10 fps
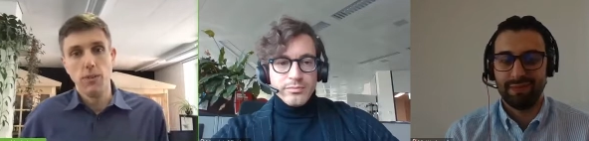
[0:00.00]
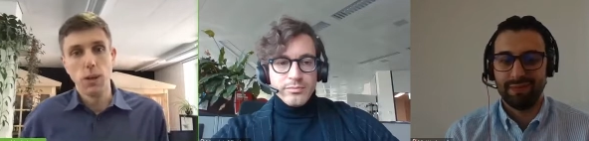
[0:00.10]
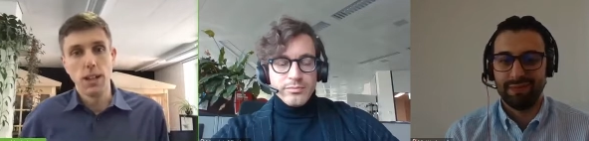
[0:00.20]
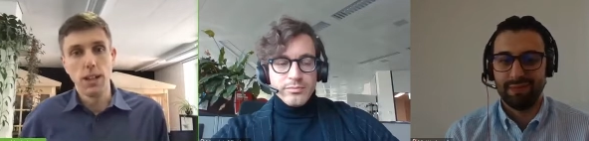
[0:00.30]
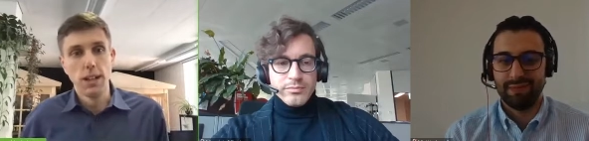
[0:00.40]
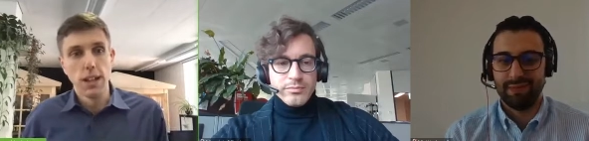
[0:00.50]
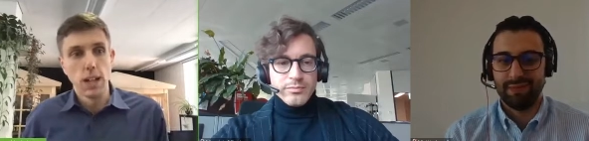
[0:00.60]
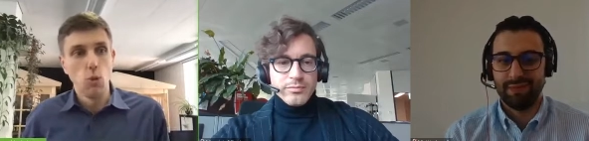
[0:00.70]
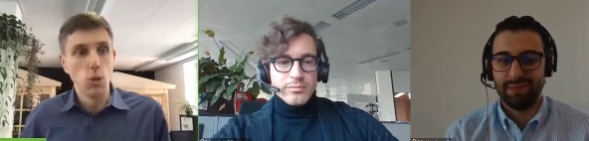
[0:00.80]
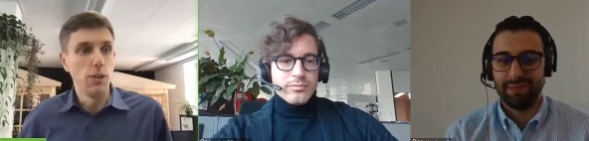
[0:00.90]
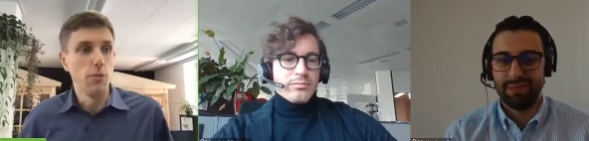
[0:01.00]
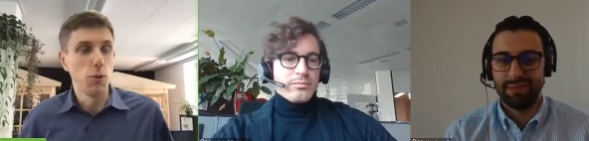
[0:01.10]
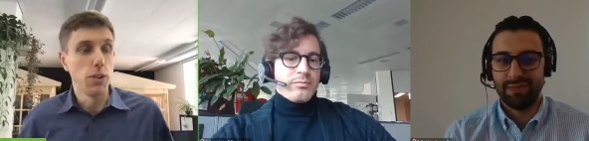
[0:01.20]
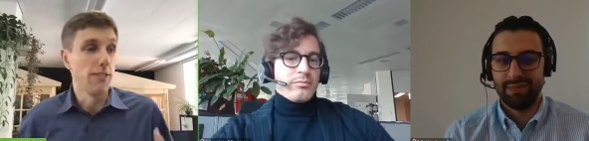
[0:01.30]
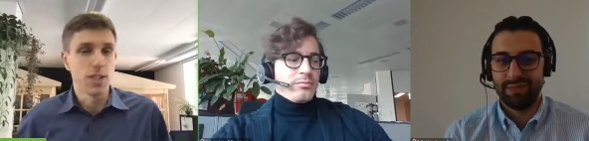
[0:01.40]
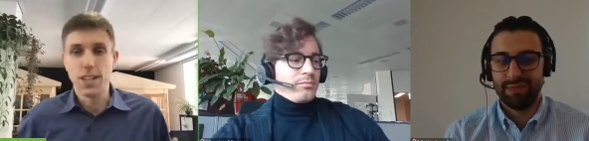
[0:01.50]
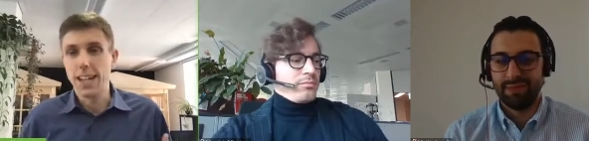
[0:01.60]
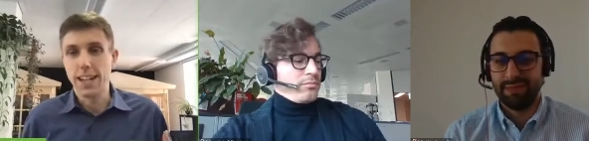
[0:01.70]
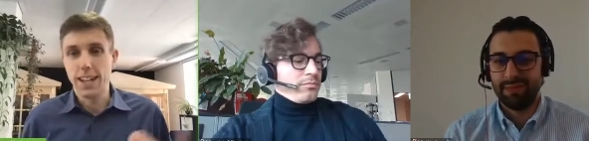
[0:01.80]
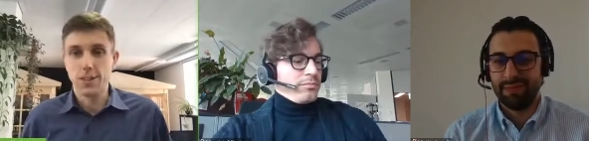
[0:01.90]
Speaker 1: we we would never say that
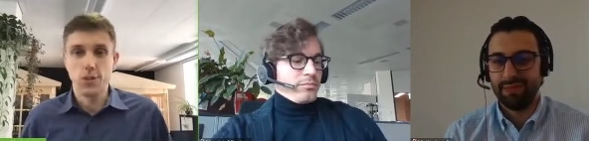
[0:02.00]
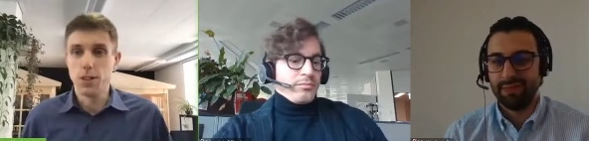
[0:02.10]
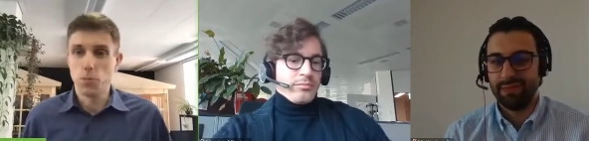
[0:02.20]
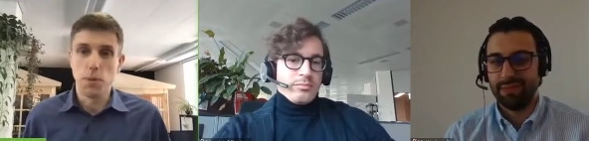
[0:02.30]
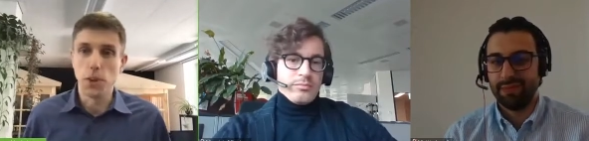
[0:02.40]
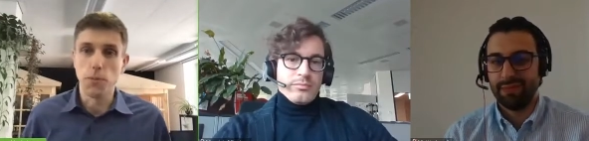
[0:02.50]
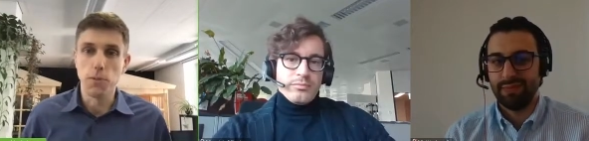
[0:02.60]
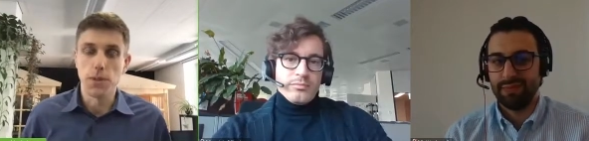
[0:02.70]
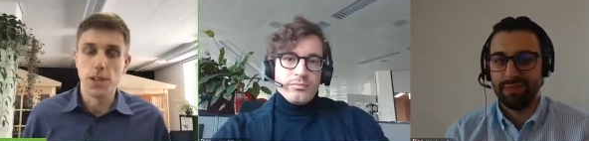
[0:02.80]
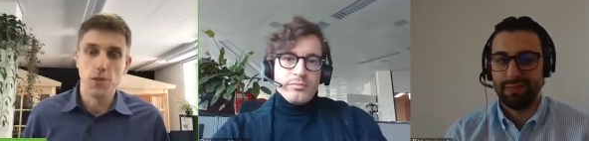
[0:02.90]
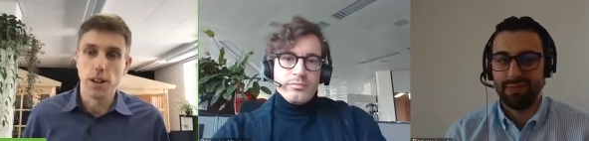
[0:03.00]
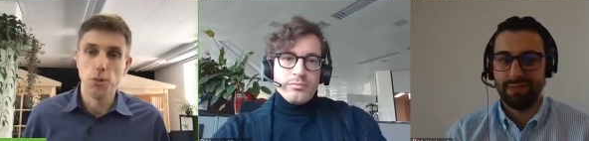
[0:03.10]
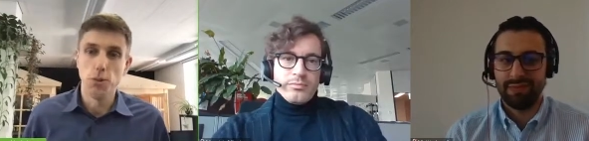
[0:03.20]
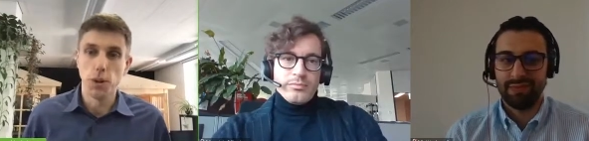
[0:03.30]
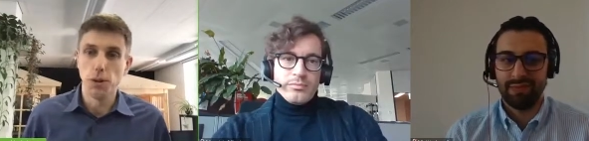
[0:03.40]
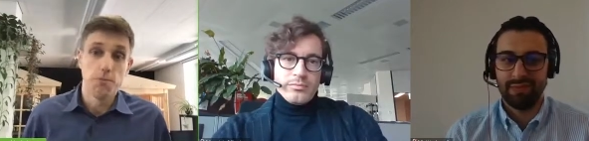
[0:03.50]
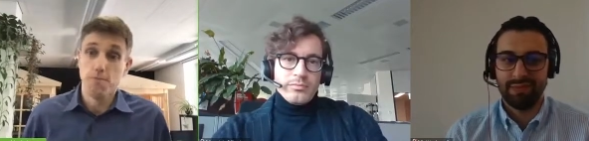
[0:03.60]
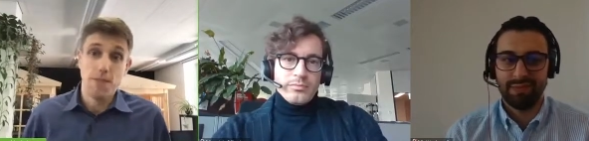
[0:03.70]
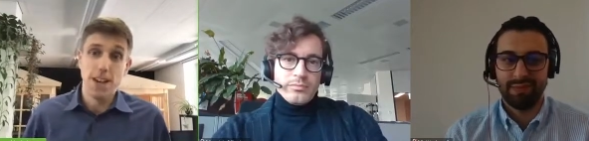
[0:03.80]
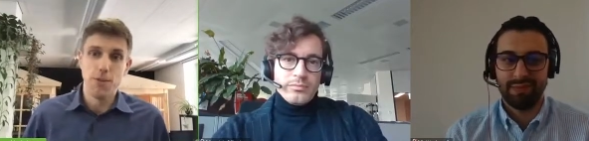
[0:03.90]
Nexoya does better optimization than Google.
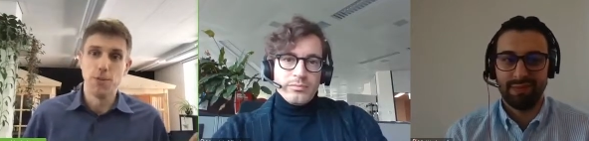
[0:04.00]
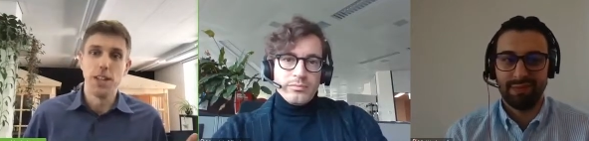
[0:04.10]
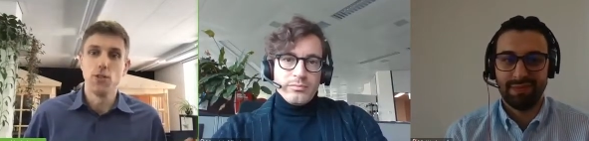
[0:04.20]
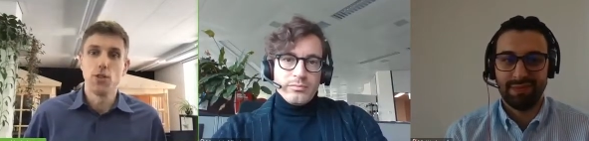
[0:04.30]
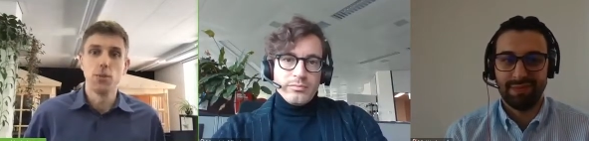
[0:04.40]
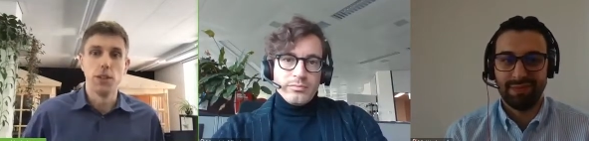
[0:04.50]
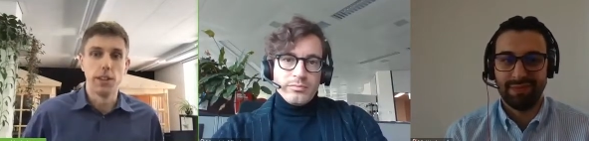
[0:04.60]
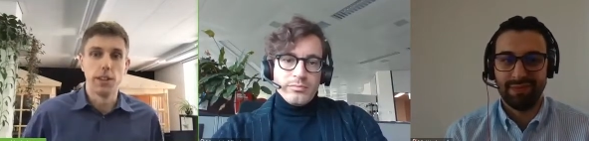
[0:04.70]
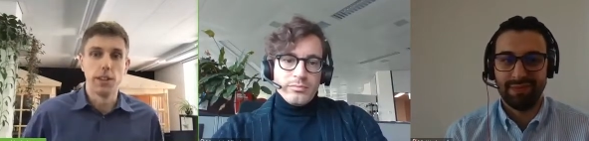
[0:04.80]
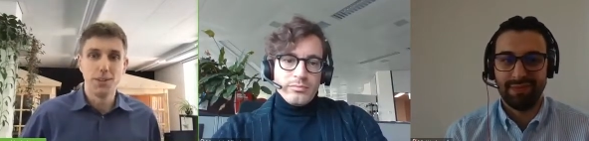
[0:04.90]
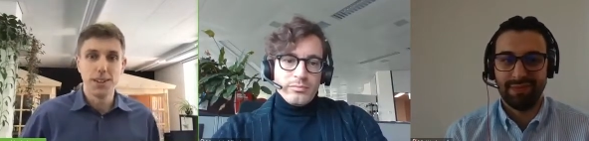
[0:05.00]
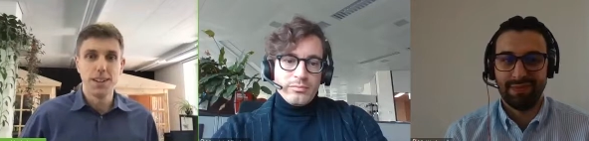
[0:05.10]
We will never do it, right?